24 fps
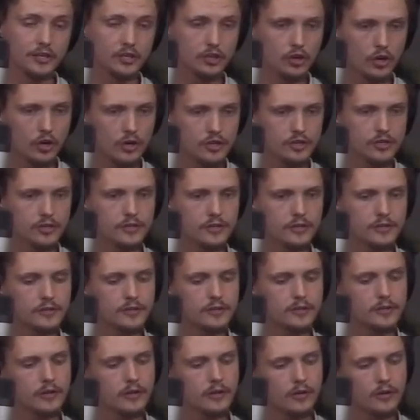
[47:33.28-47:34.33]
and it's
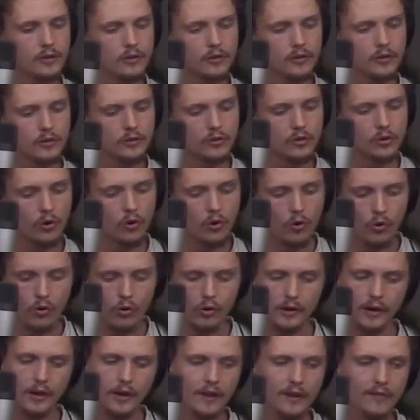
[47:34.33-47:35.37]
conscious, your
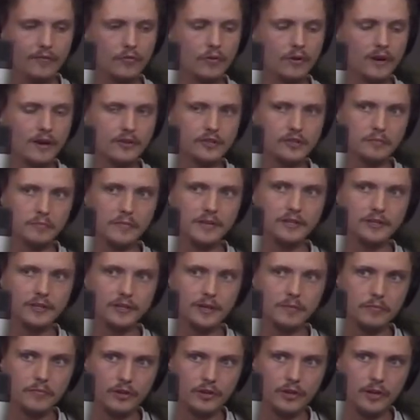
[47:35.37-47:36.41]
whole life will
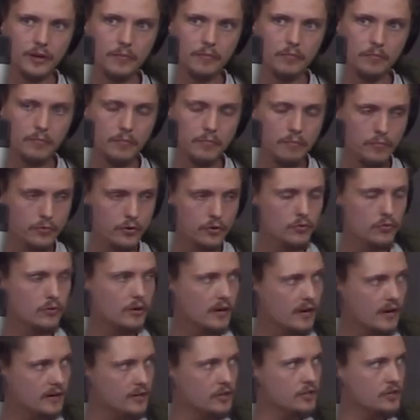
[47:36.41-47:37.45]
automatically become
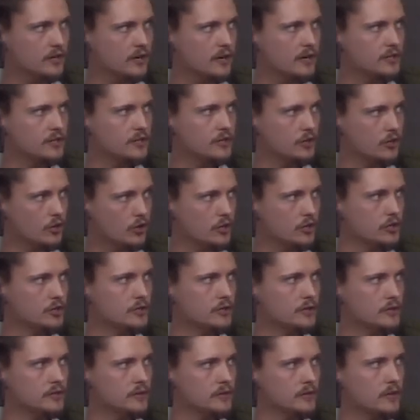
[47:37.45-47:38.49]
pure, energized, and
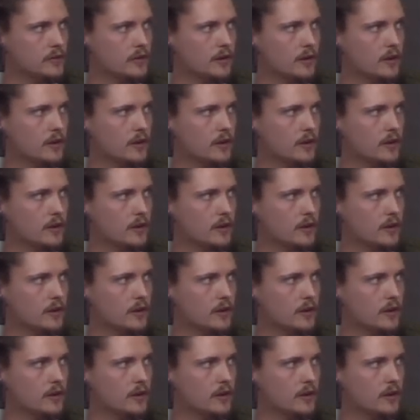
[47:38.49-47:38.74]
conscious.